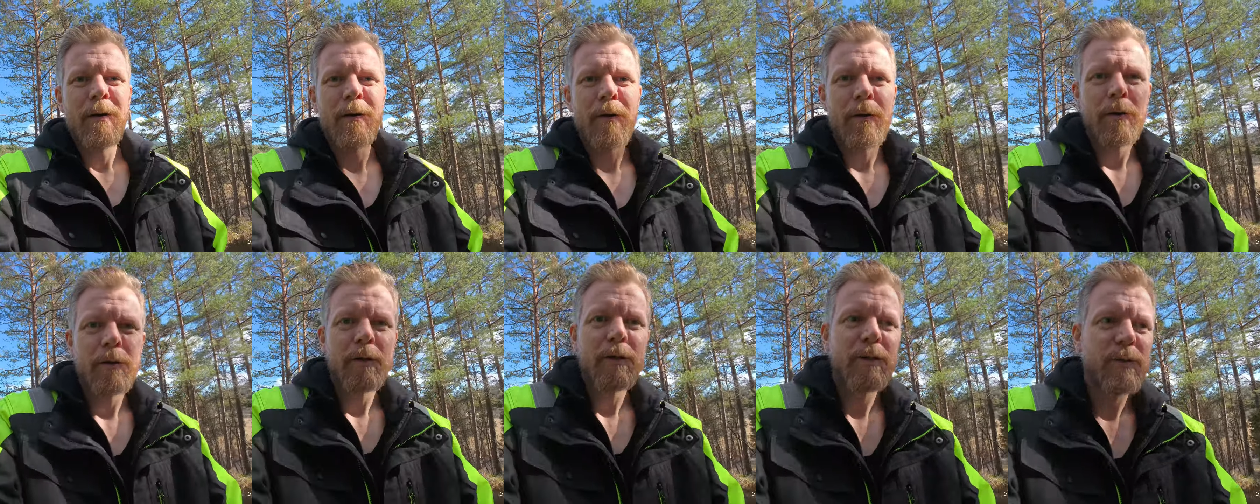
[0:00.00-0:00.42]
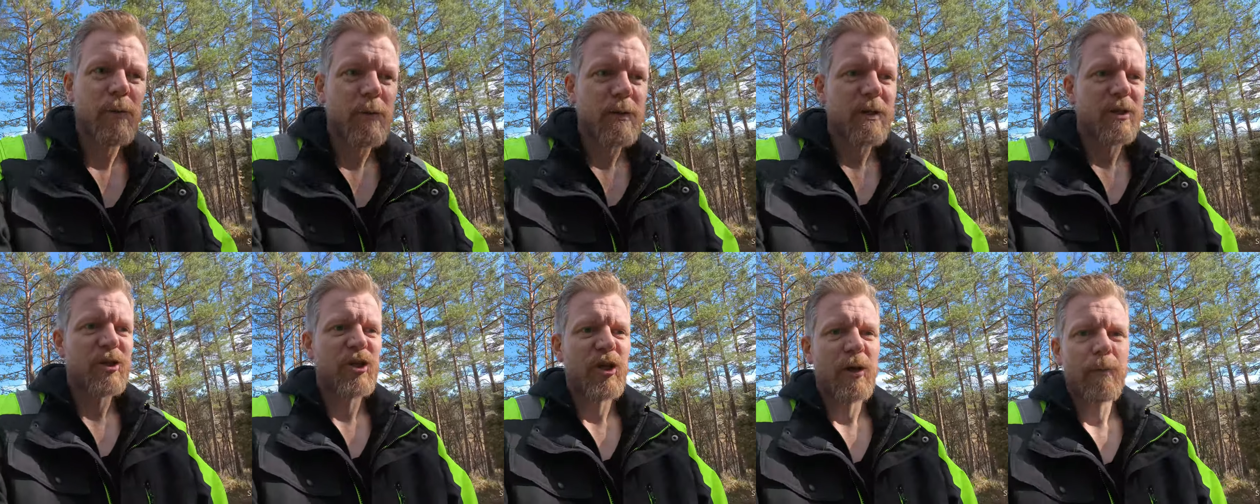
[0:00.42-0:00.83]
Or you just
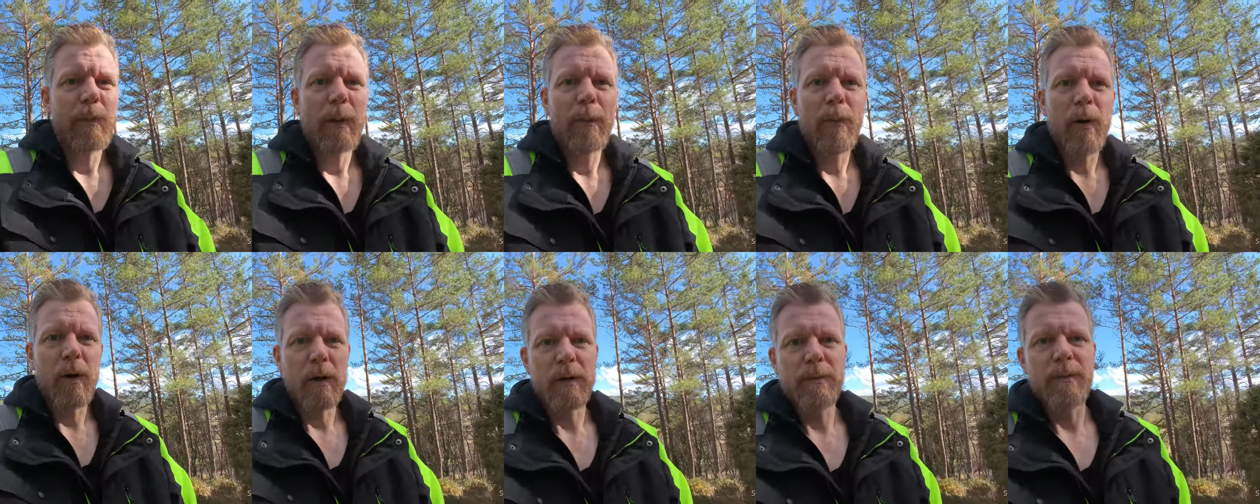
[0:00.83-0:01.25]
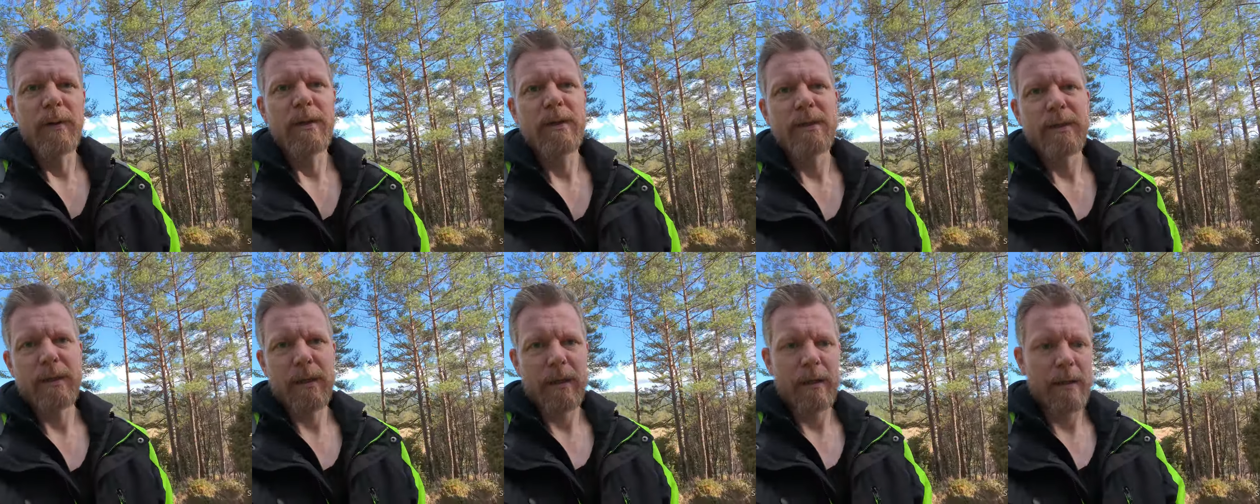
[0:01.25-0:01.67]
want a cheap
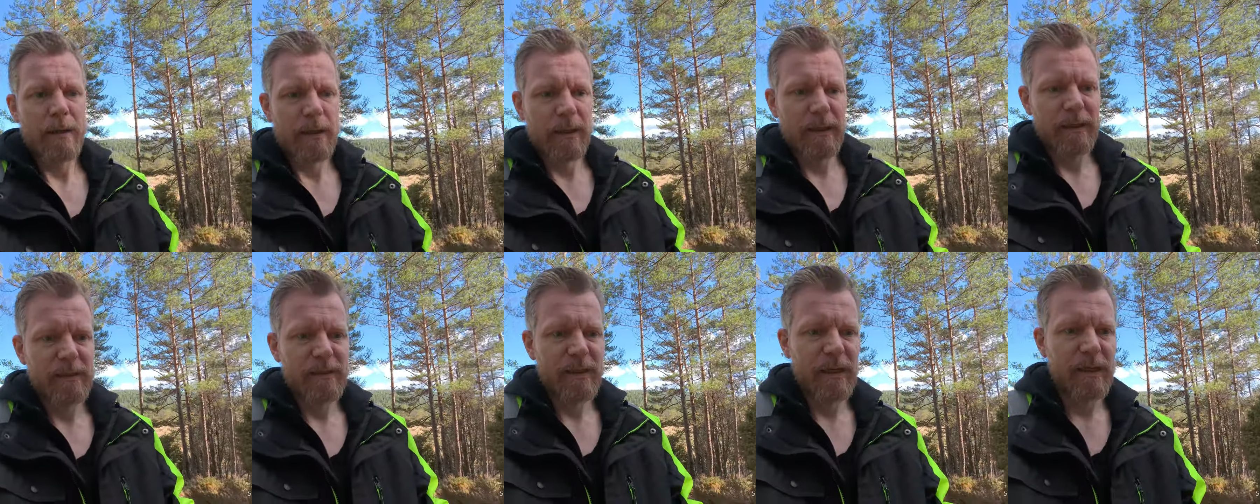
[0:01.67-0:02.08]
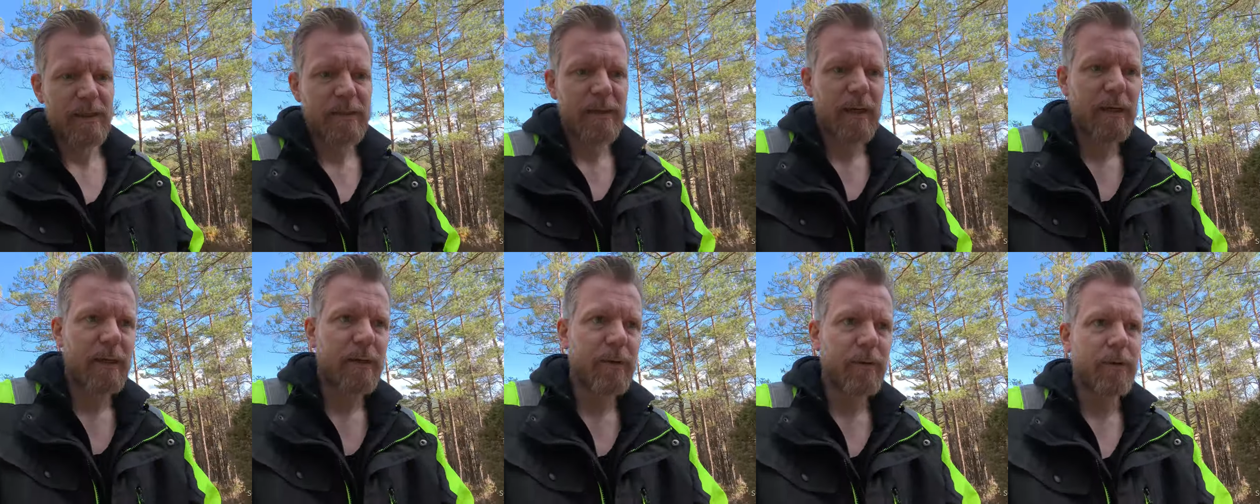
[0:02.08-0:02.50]
apartment in the city
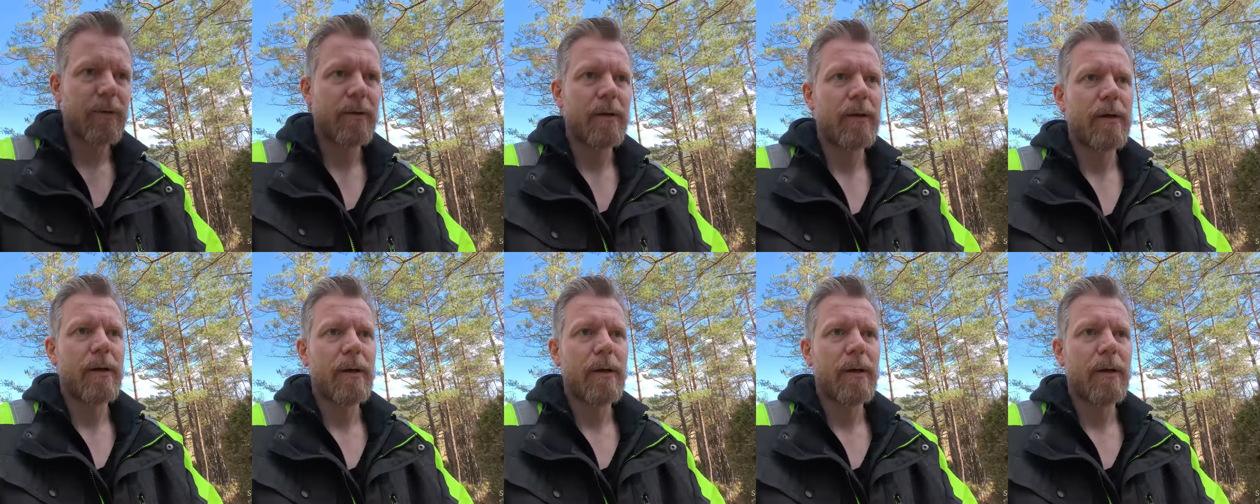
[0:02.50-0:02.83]
center?